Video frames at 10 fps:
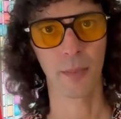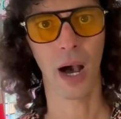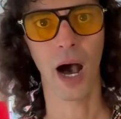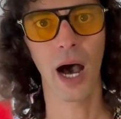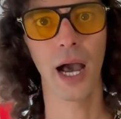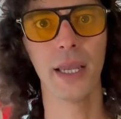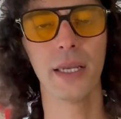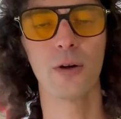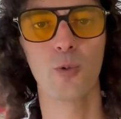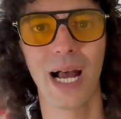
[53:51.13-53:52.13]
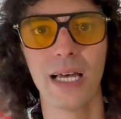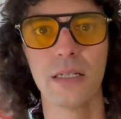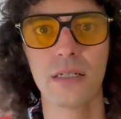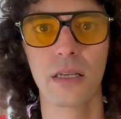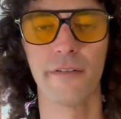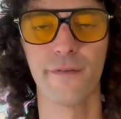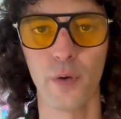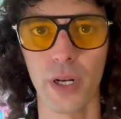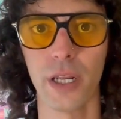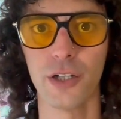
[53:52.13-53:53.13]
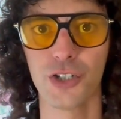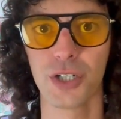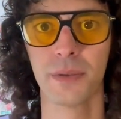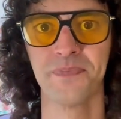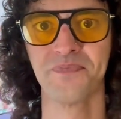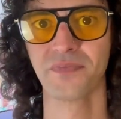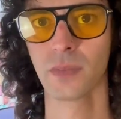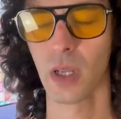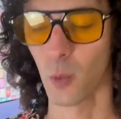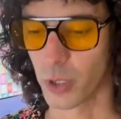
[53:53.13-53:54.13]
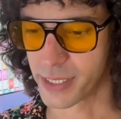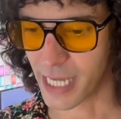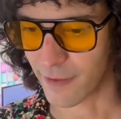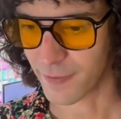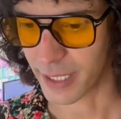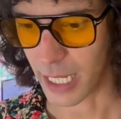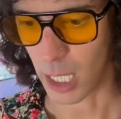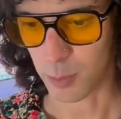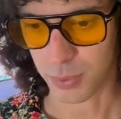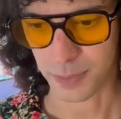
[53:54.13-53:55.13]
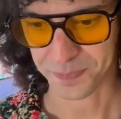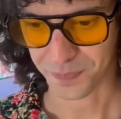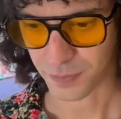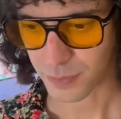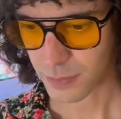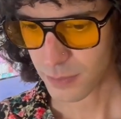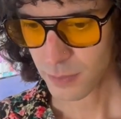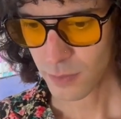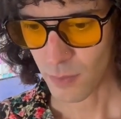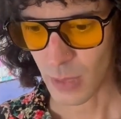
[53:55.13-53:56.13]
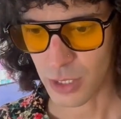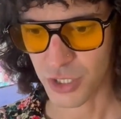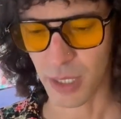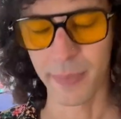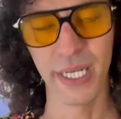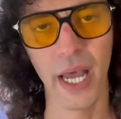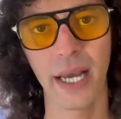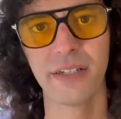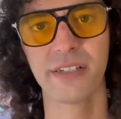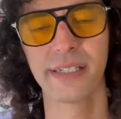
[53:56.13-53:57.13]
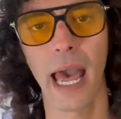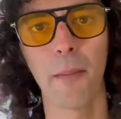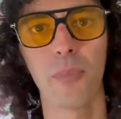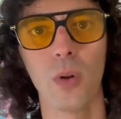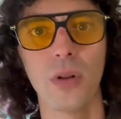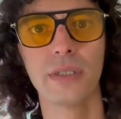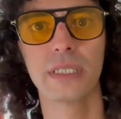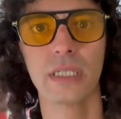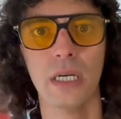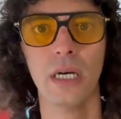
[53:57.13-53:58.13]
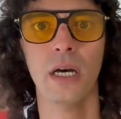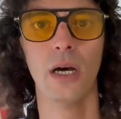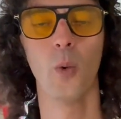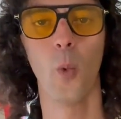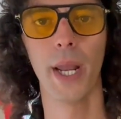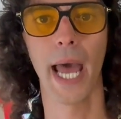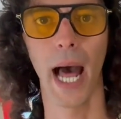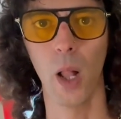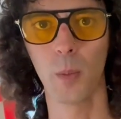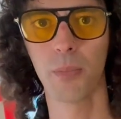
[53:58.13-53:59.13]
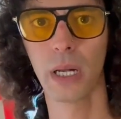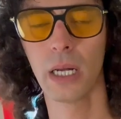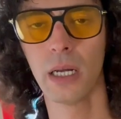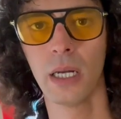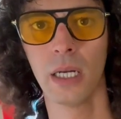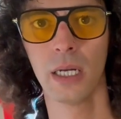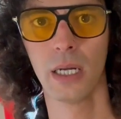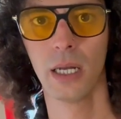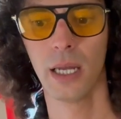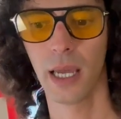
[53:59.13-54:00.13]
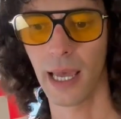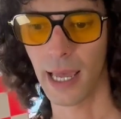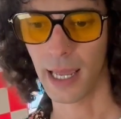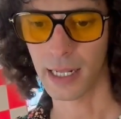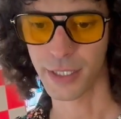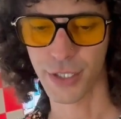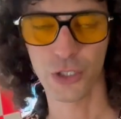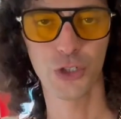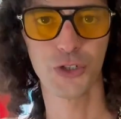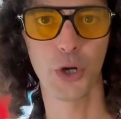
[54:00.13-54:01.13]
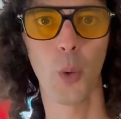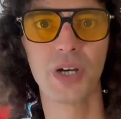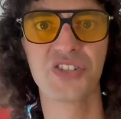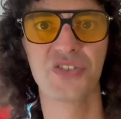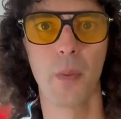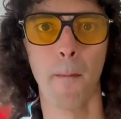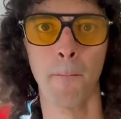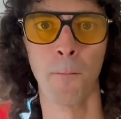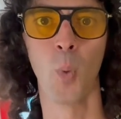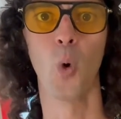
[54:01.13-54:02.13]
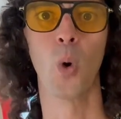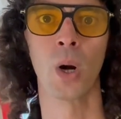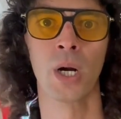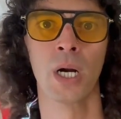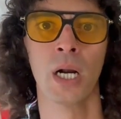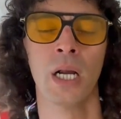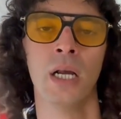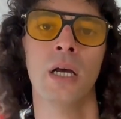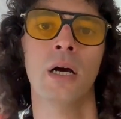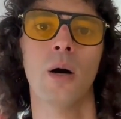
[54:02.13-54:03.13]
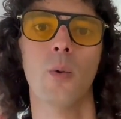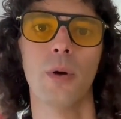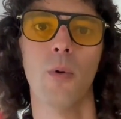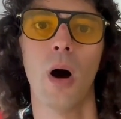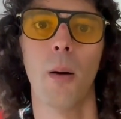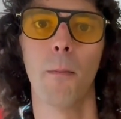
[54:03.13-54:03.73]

high res footage would definitely help. Some nice samples would help and show us more. We want